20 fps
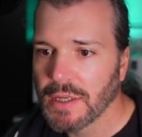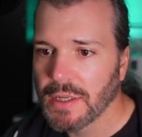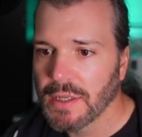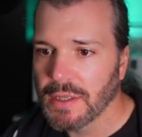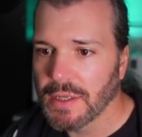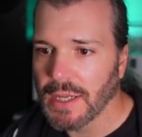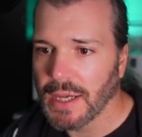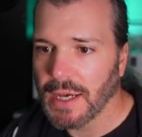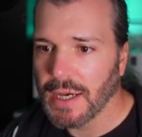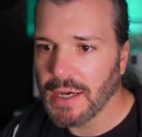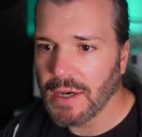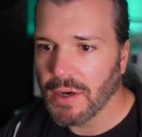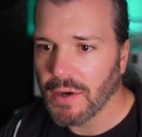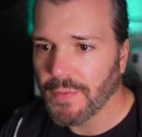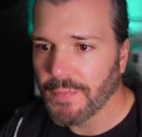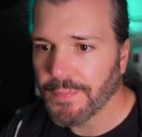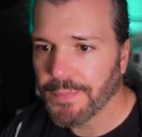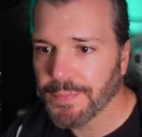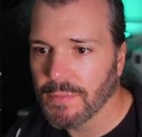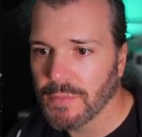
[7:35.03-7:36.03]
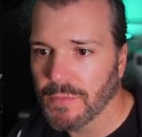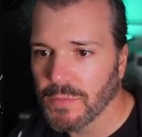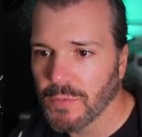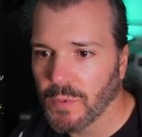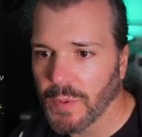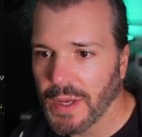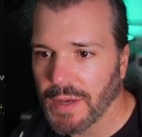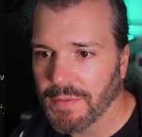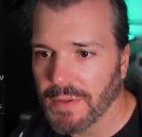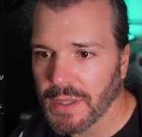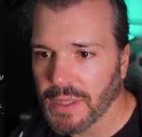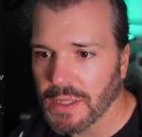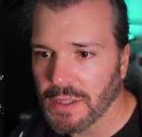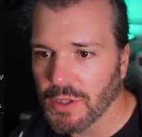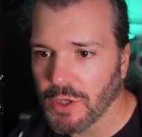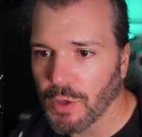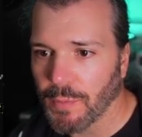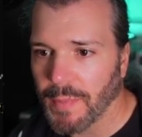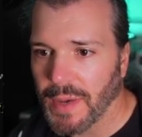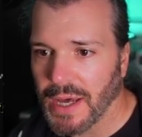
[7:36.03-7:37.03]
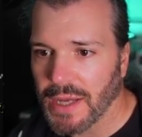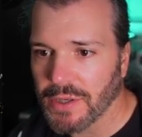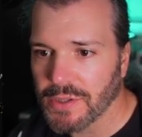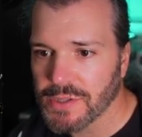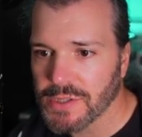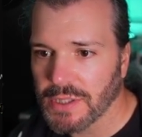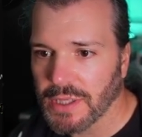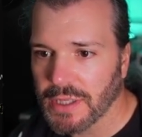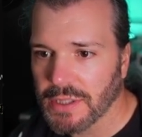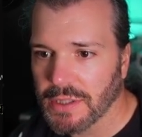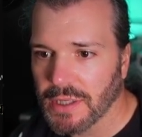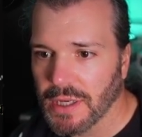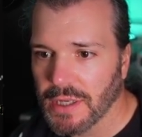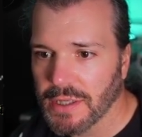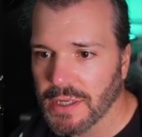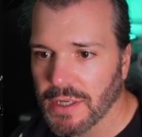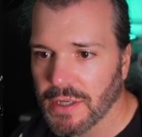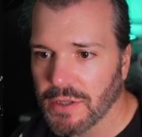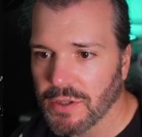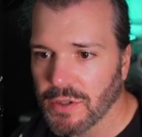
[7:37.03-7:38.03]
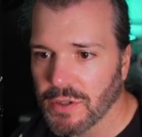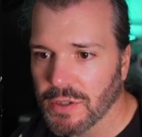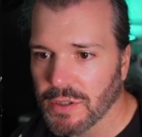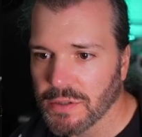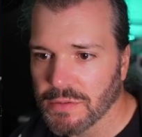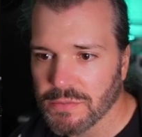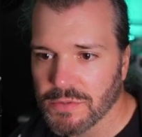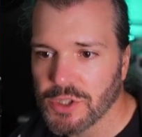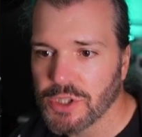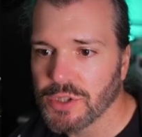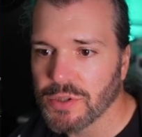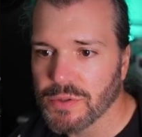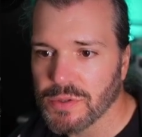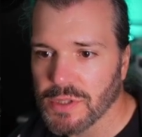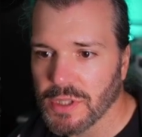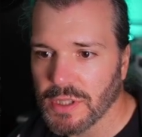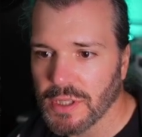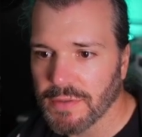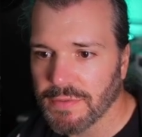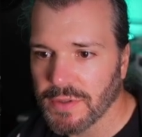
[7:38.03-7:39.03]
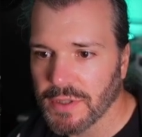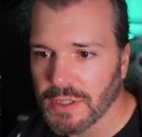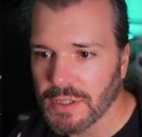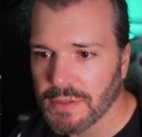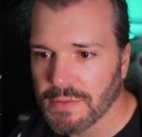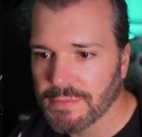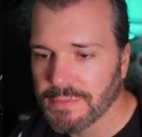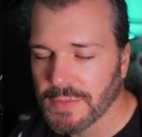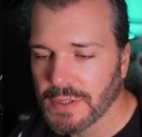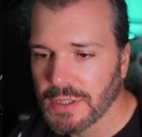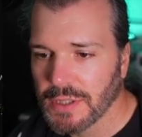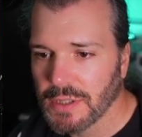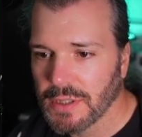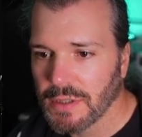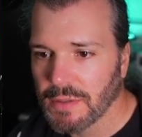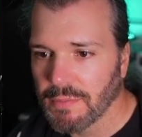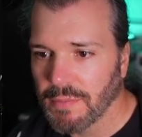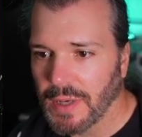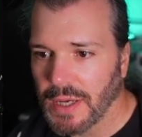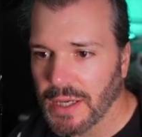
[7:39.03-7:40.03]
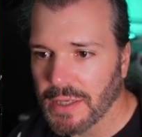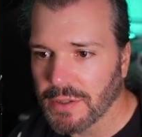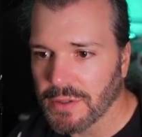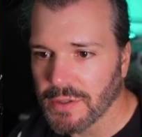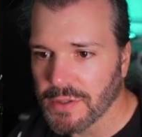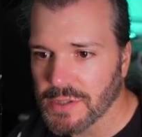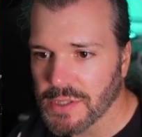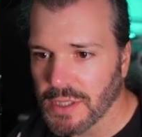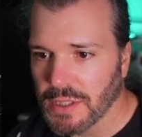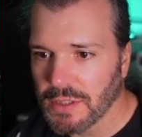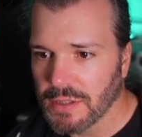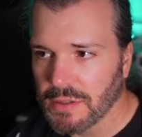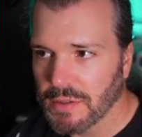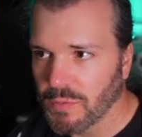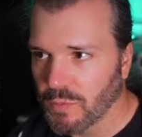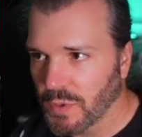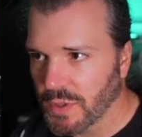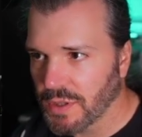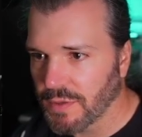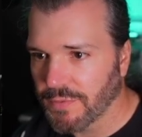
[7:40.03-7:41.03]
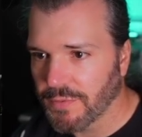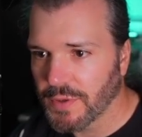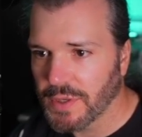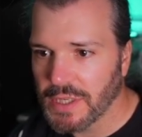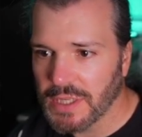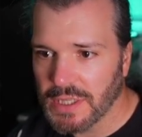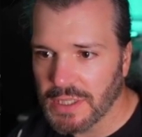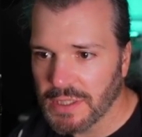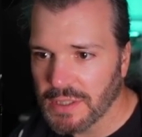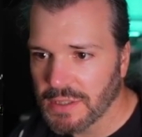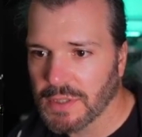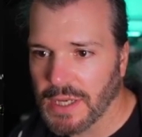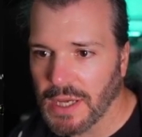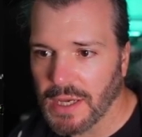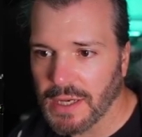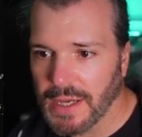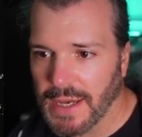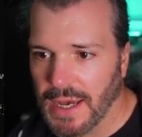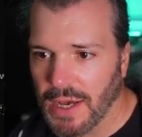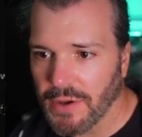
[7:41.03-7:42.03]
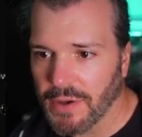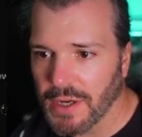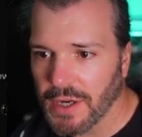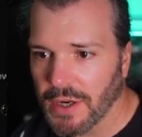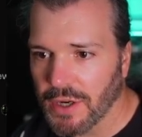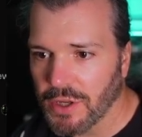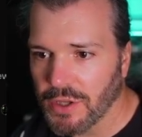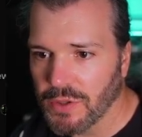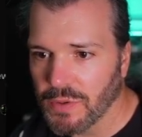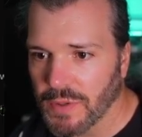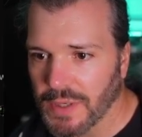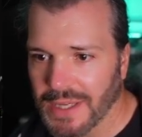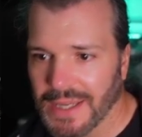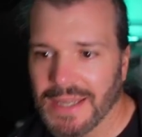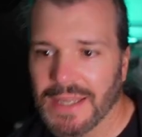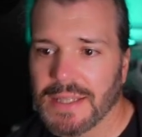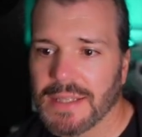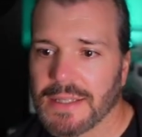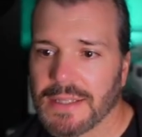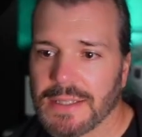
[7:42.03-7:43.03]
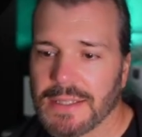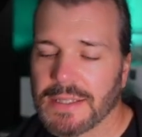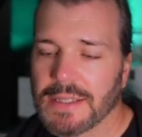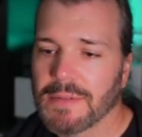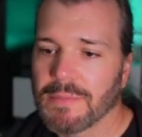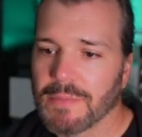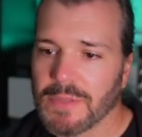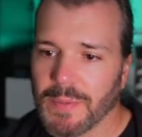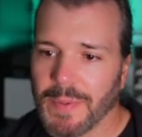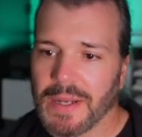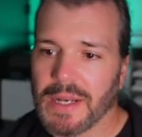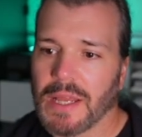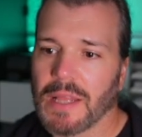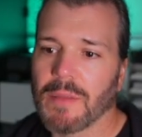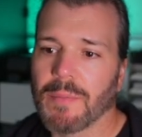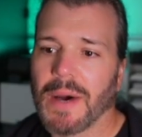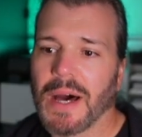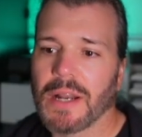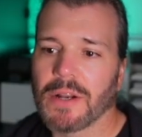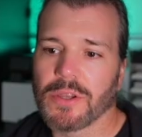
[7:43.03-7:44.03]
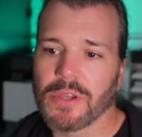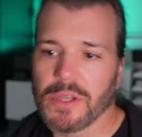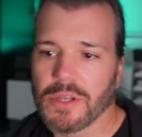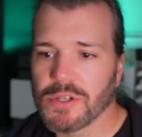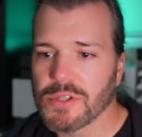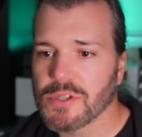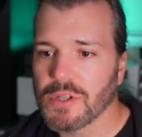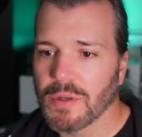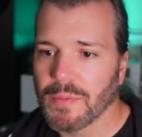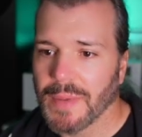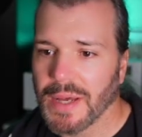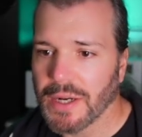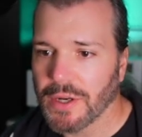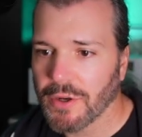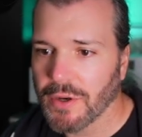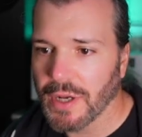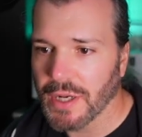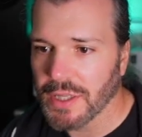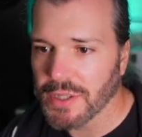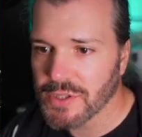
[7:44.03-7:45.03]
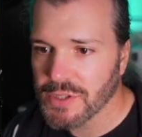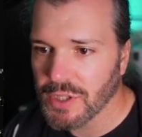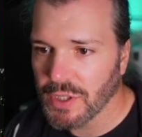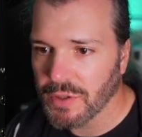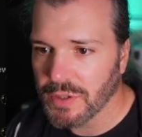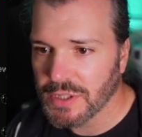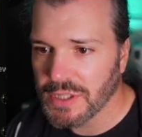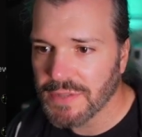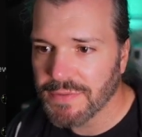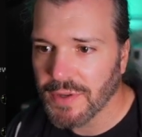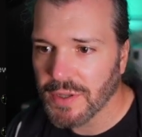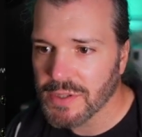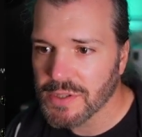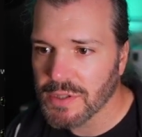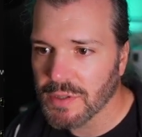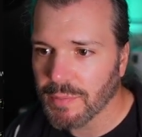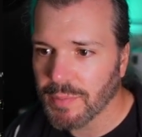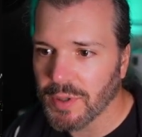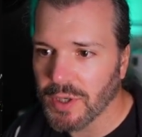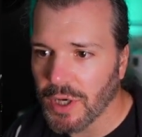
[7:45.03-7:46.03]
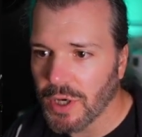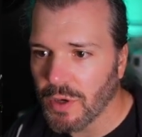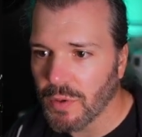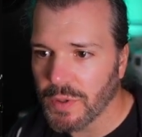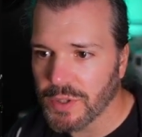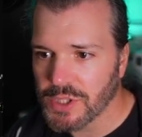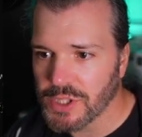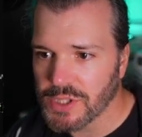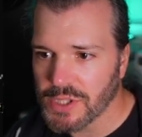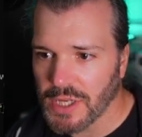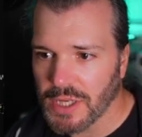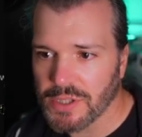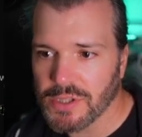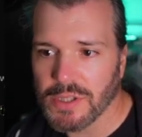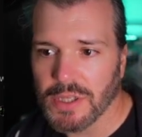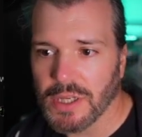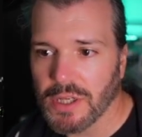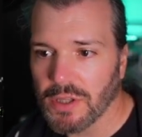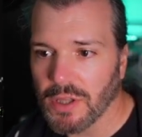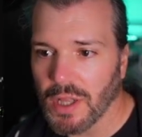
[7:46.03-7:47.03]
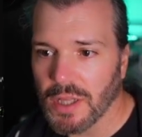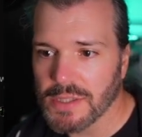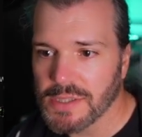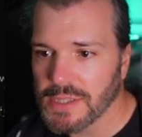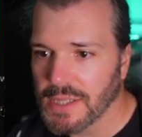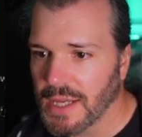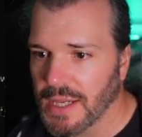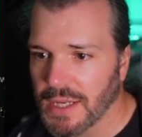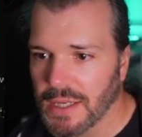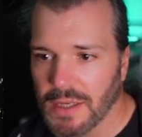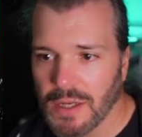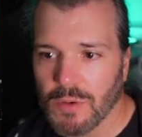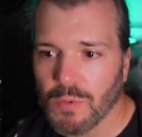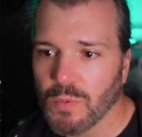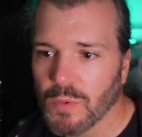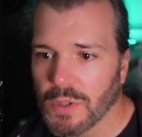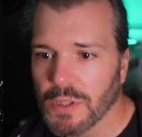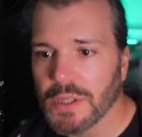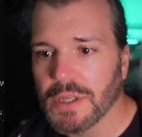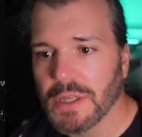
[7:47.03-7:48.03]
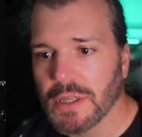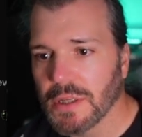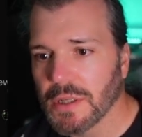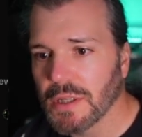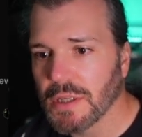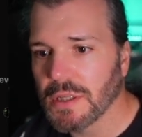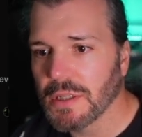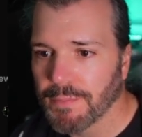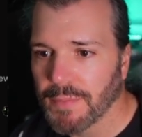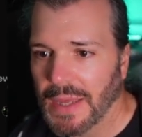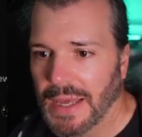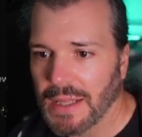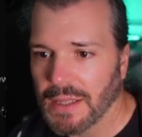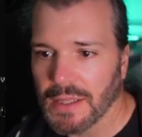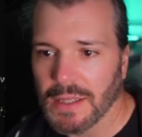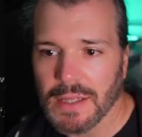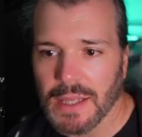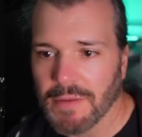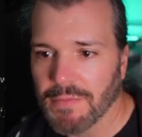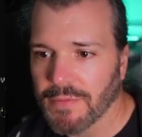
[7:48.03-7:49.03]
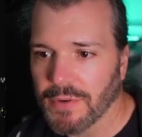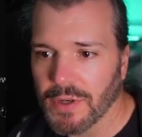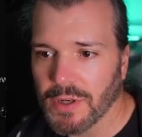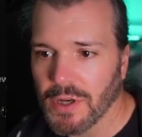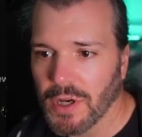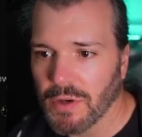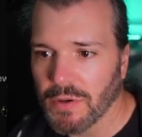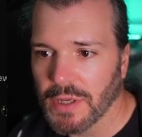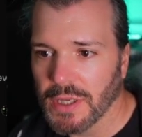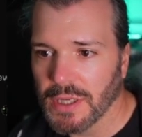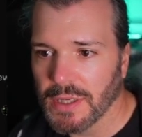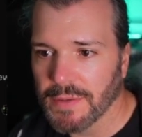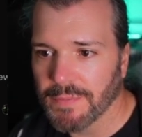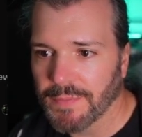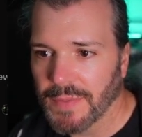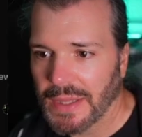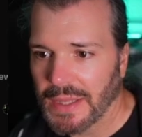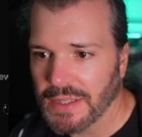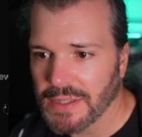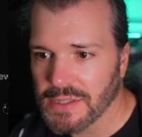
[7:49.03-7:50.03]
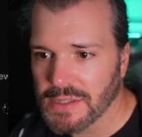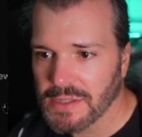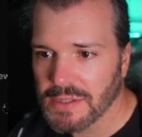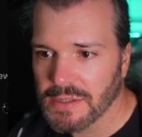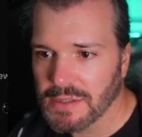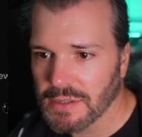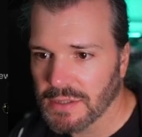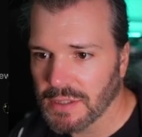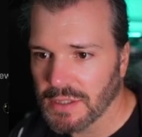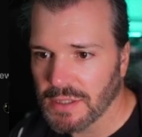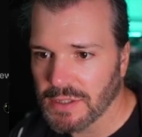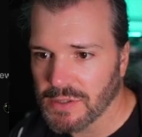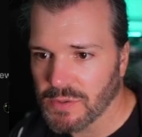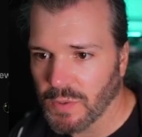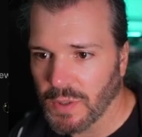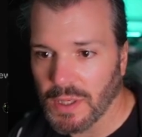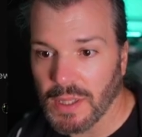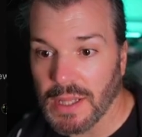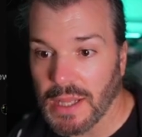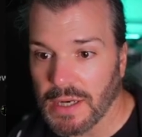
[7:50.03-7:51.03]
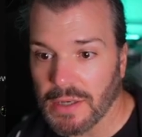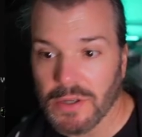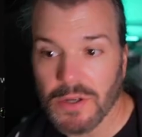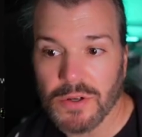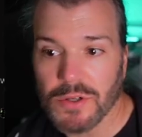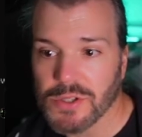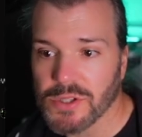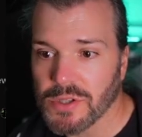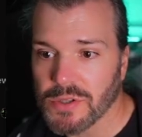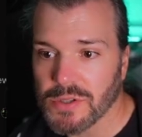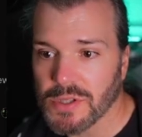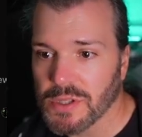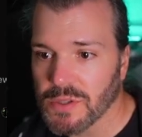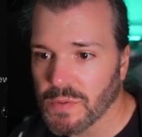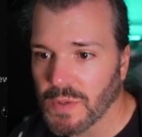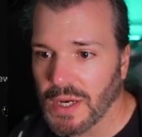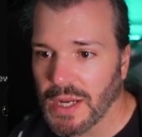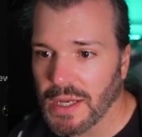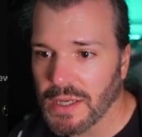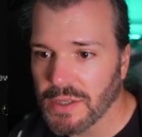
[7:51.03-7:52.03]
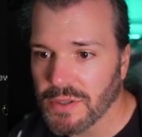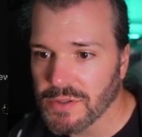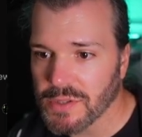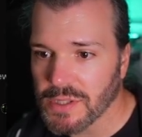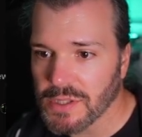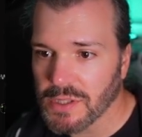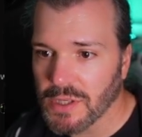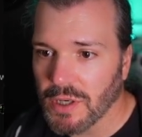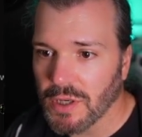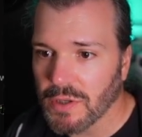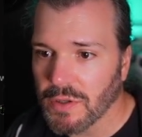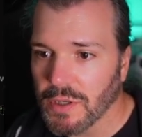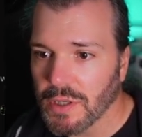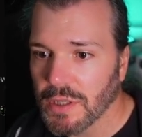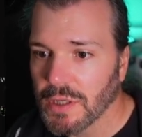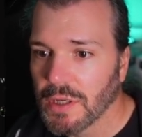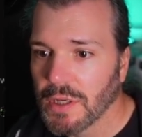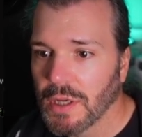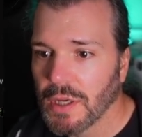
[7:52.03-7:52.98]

Now we have like a little model selector on here. You can choose the different models, and with the free account here, you get, depending on the model, you get a certain amount of credit. So it defaults to Pro, which is actually Claude Sonnet, a really good LLM for coding. It's what a lot of coders use. It's what I use as a coder.